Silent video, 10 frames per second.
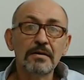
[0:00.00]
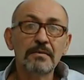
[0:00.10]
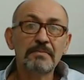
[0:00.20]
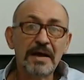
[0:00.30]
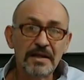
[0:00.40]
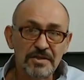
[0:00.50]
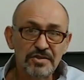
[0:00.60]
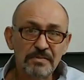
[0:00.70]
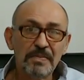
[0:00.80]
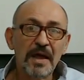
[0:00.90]

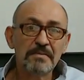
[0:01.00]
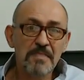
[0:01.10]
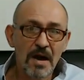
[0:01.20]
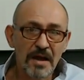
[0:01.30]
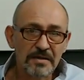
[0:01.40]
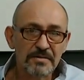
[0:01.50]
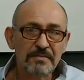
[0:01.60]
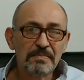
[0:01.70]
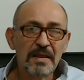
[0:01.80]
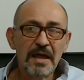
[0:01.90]
manage and mind
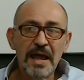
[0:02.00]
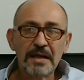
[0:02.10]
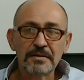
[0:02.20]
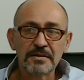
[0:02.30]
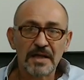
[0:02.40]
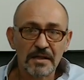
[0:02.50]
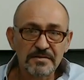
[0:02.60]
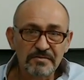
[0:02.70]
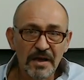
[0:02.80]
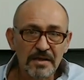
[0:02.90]
and
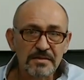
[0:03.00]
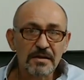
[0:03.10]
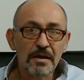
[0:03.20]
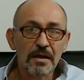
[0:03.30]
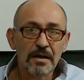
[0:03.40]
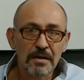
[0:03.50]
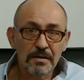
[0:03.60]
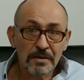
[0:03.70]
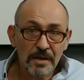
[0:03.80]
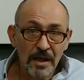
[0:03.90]
cultivate
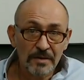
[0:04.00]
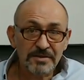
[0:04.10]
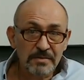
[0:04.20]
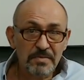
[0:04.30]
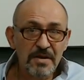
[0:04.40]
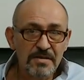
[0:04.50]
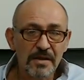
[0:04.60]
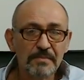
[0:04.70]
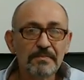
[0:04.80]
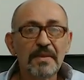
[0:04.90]
healthy
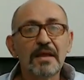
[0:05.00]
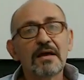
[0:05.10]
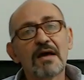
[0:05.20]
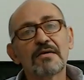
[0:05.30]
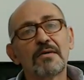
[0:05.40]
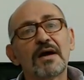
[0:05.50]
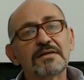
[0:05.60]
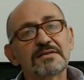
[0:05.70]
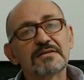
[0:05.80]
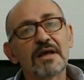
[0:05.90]
breathing.
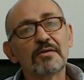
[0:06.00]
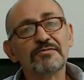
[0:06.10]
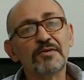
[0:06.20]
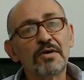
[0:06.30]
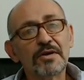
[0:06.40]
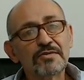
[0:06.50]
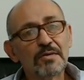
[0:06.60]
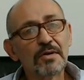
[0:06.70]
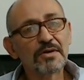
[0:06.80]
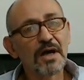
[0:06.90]
Otherwise, they will fall into
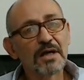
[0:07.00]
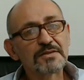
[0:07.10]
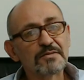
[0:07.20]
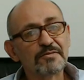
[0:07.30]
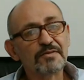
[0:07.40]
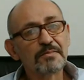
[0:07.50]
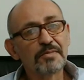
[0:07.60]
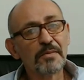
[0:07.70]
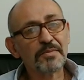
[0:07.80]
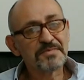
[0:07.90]
all kinds of
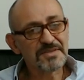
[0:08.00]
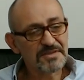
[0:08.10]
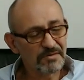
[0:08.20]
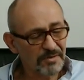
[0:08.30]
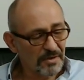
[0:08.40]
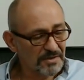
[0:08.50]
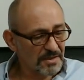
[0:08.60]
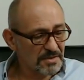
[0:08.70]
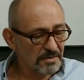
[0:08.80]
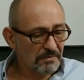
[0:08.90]
problems and
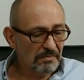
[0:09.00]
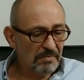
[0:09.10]
difficulties.